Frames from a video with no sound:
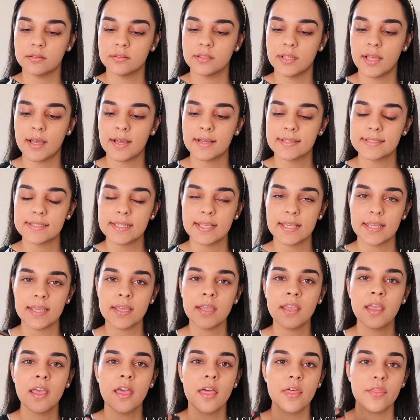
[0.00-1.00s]
Latte.
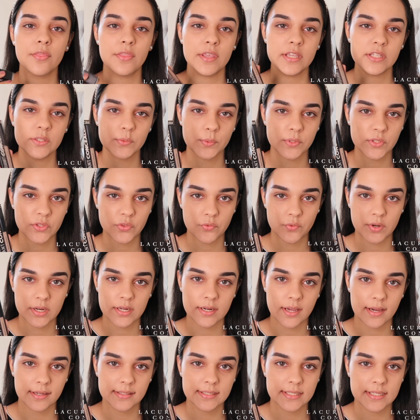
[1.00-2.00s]
This was
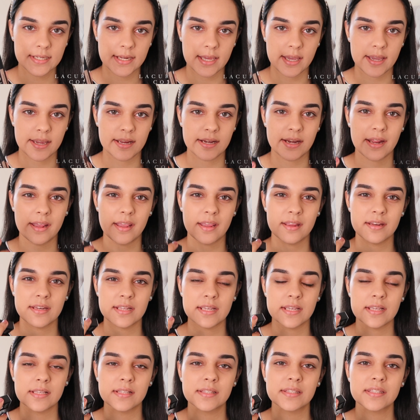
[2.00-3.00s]
$3.99 and
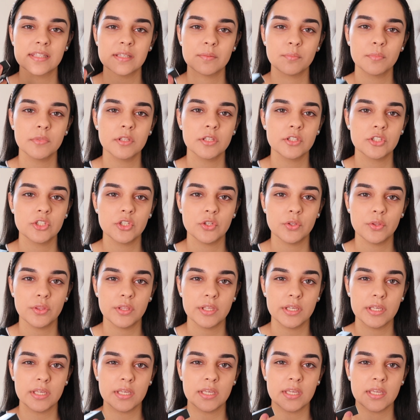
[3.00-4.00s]
it is similar to
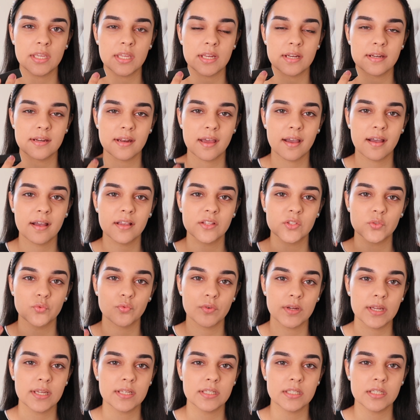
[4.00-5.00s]
the NARS
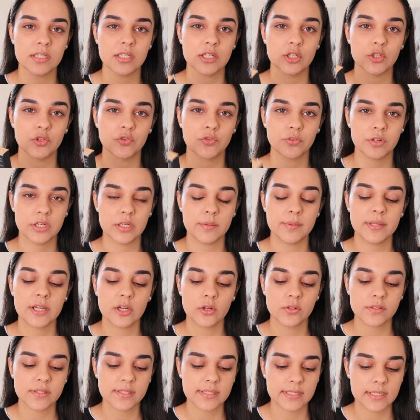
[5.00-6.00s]
Radiant Creamy
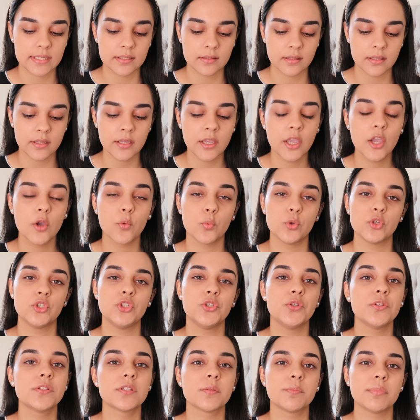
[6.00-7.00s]
Concealer, which
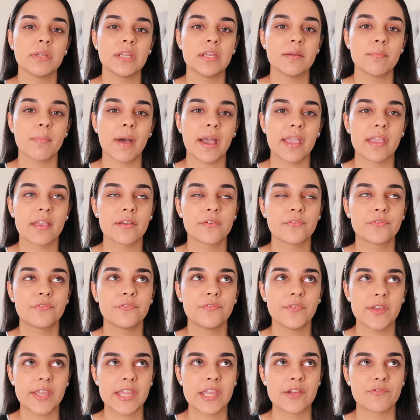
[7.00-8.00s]
used to be my
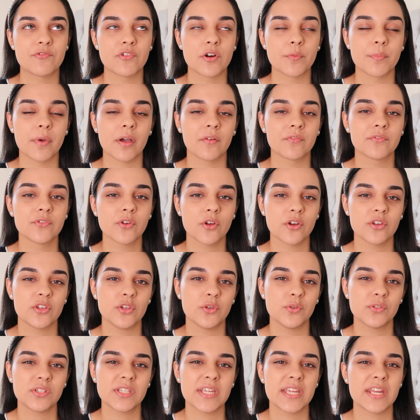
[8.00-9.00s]
favourite, but I've not
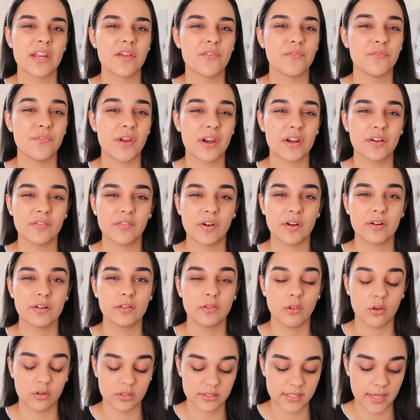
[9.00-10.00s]
used it in a very, very
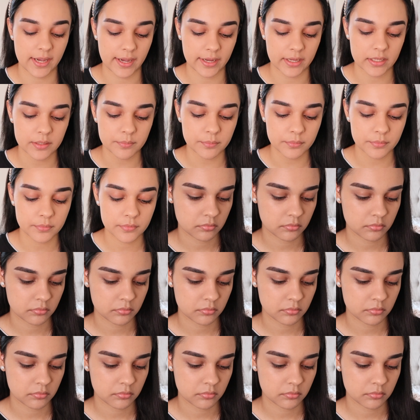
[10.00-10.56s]
long time.